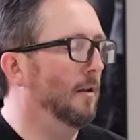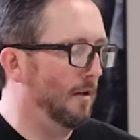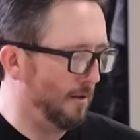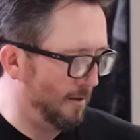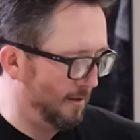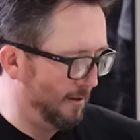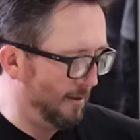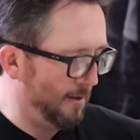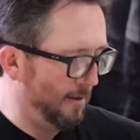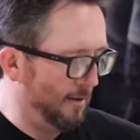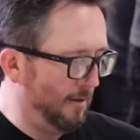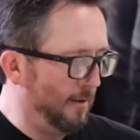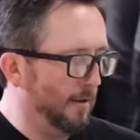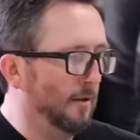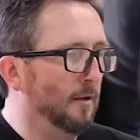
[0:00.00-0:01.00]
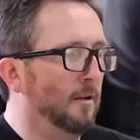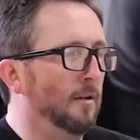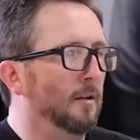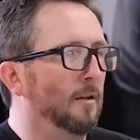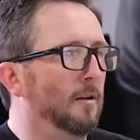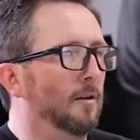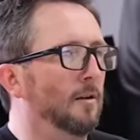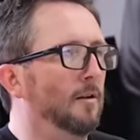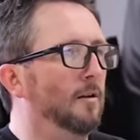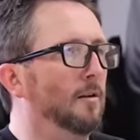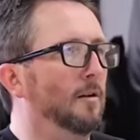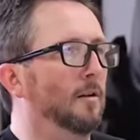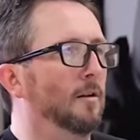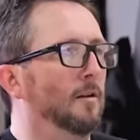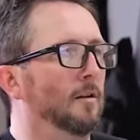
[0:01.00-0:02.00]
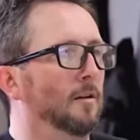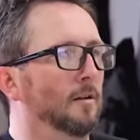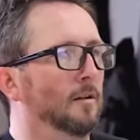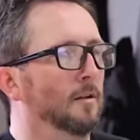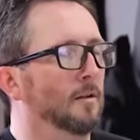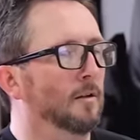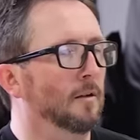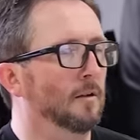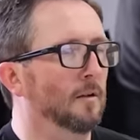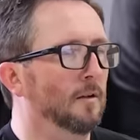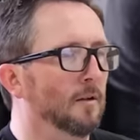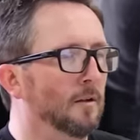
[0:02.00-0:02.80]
(no one is talking)